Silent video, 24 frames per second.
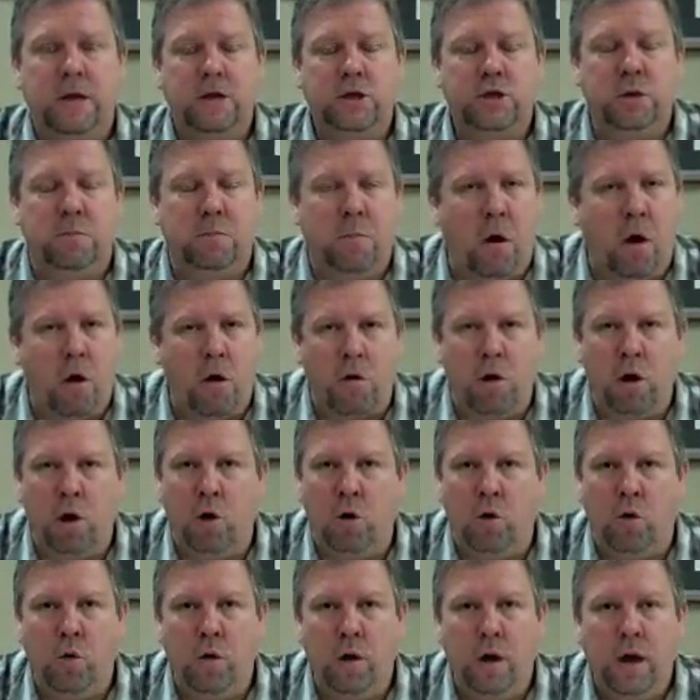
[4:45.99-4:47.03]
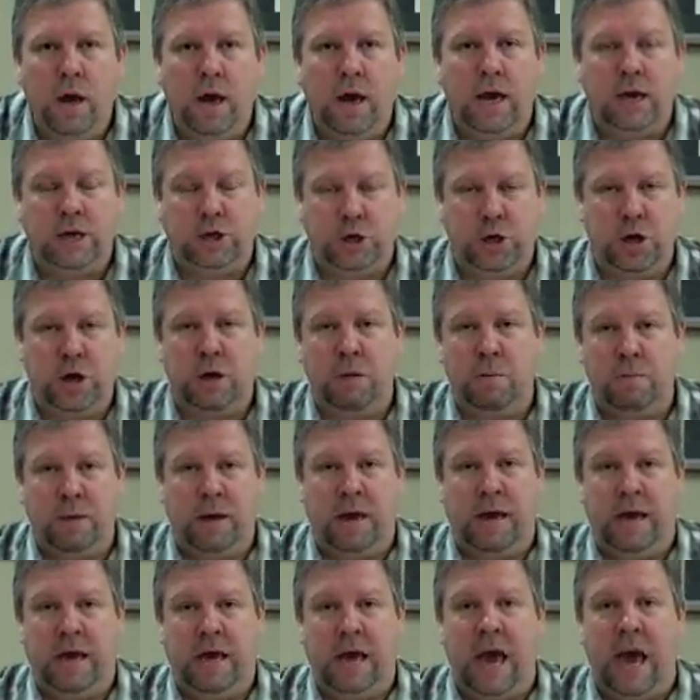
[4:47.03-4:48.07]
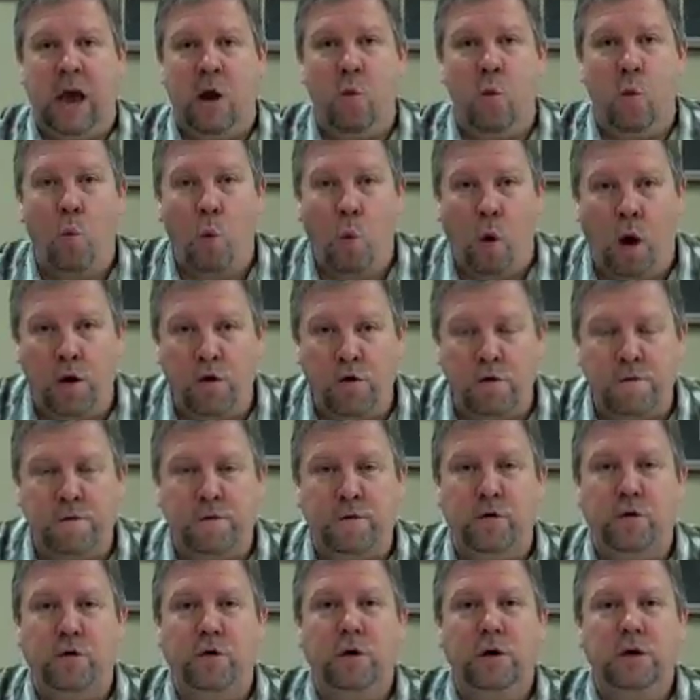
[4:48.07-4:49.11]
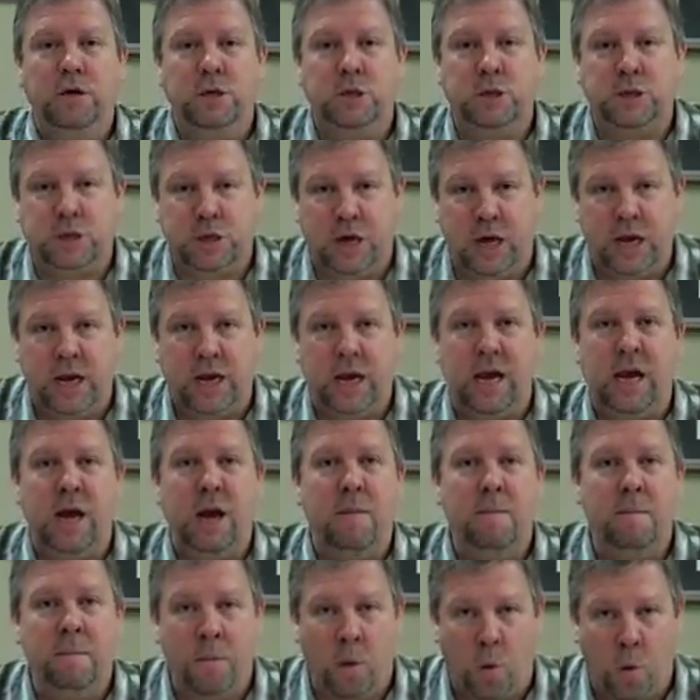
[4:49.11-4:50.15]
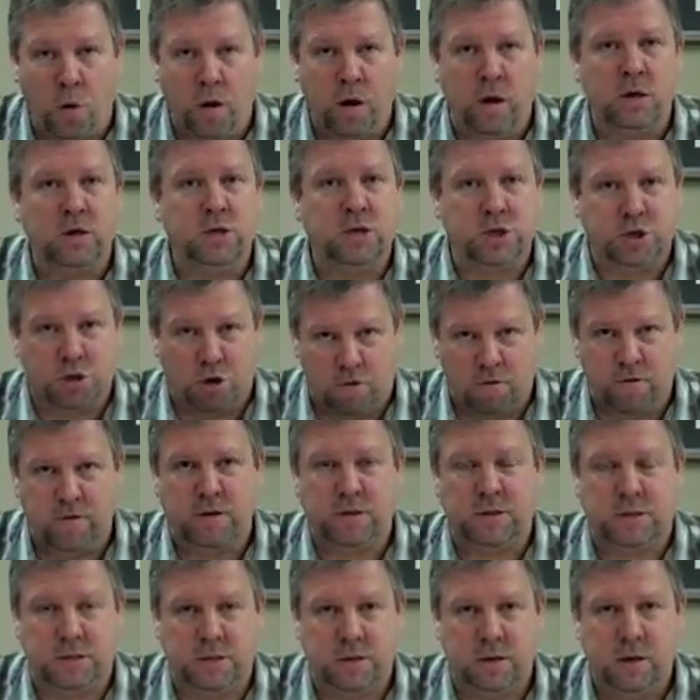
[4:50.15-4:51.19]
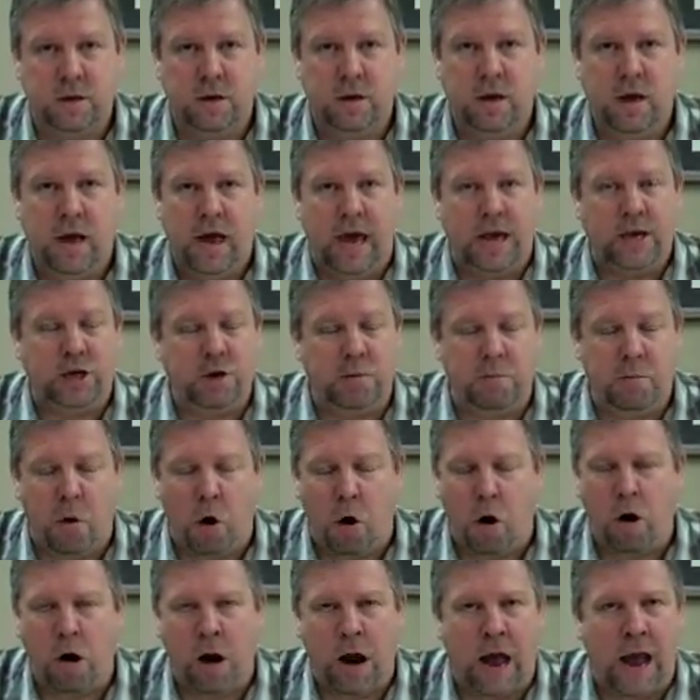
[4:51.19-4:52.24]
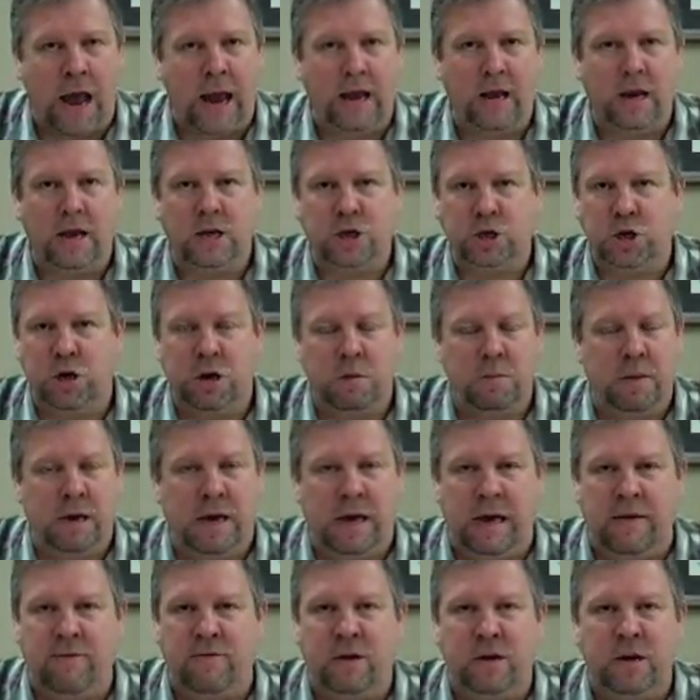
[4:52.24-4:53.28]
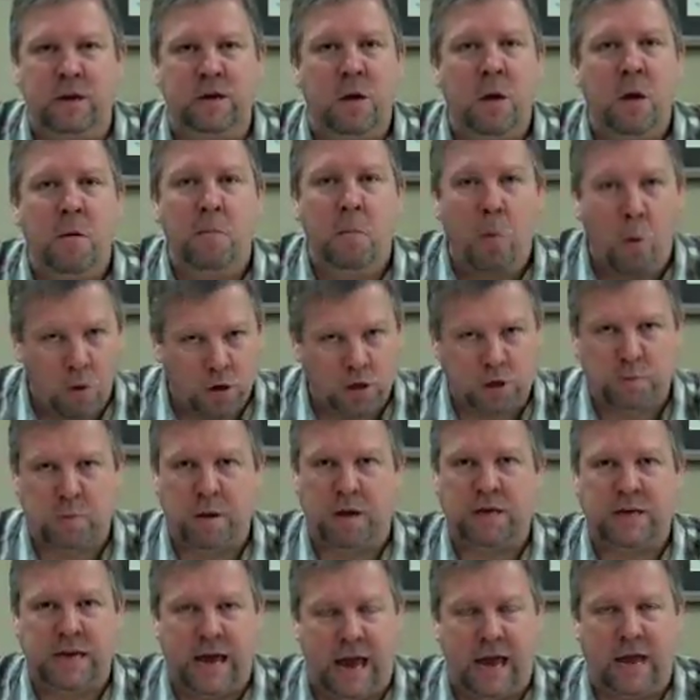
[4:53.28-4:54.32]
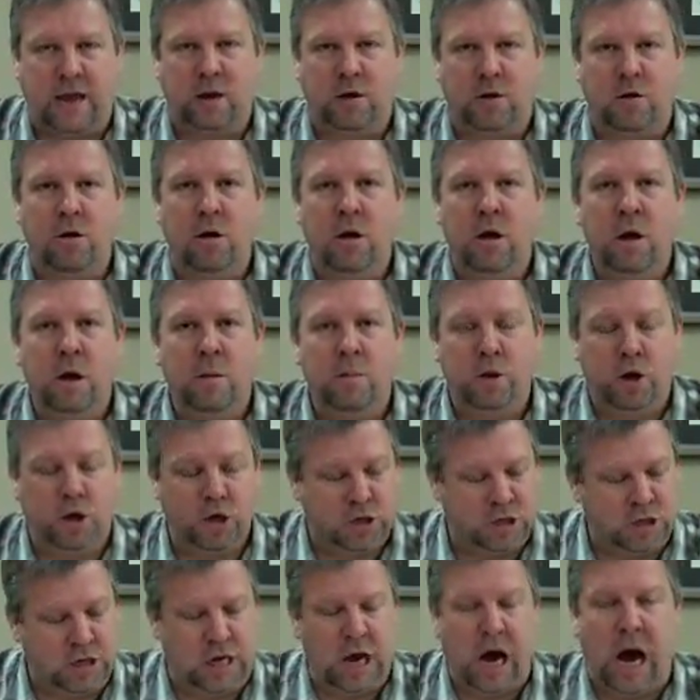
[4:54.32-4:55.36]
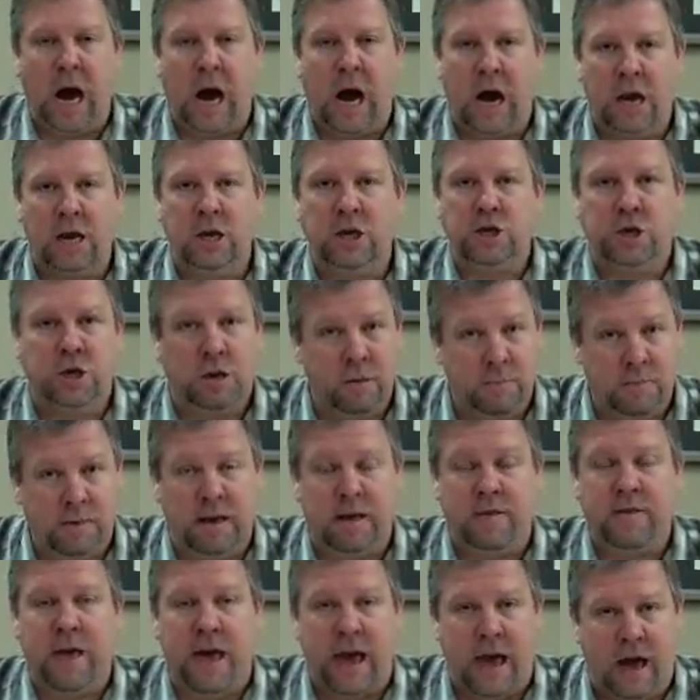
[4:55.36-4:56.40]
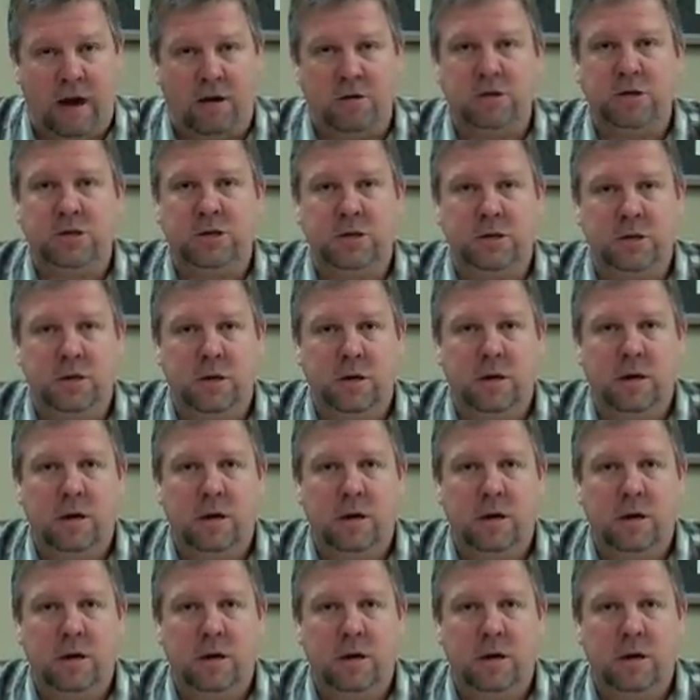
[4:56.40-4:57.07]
Tomorrow is going to be a wonderful Sunday morning service. And tomorrow night is going to be even more spectacular because God is going to be in the house.